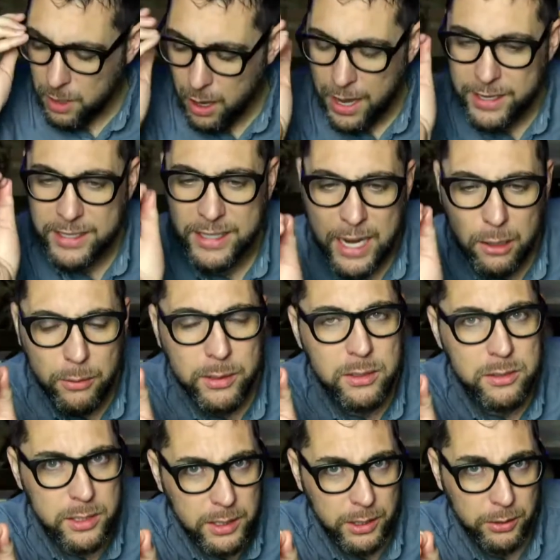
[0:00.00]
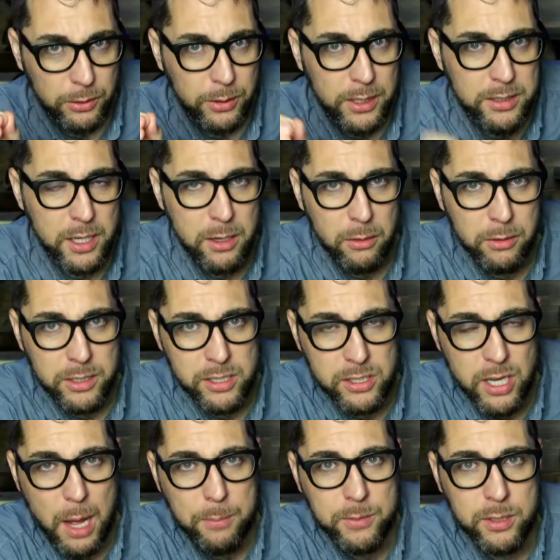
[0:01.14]
Now, I guarantee you, as I already
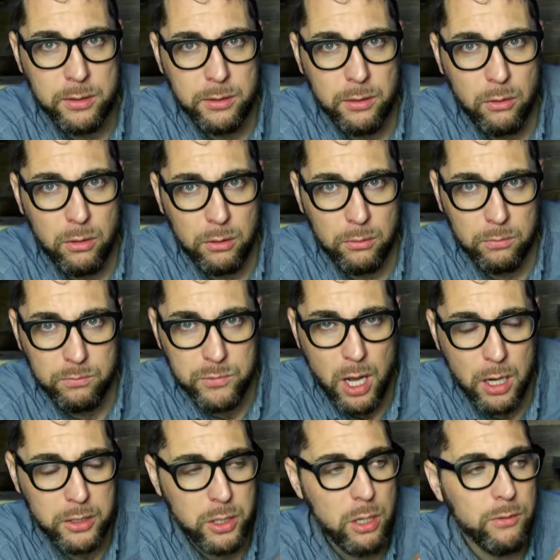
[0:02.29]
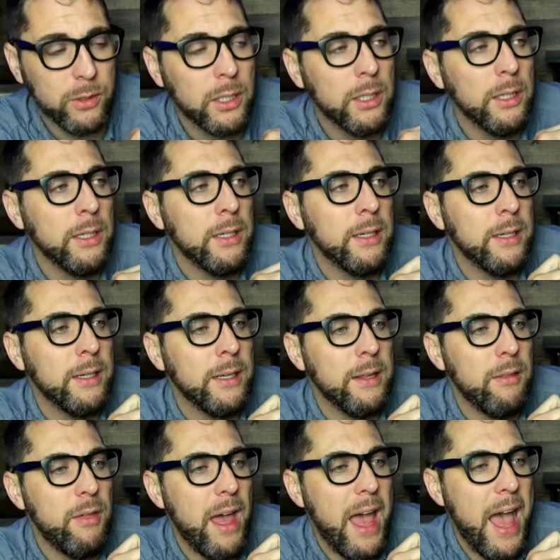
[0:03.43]
stopped or talked over,
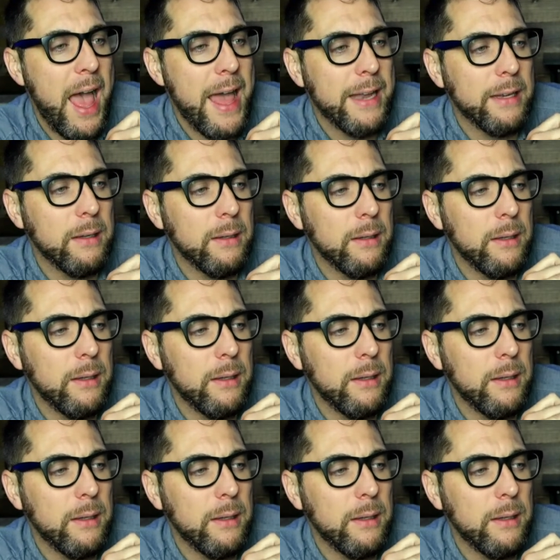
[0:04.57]
that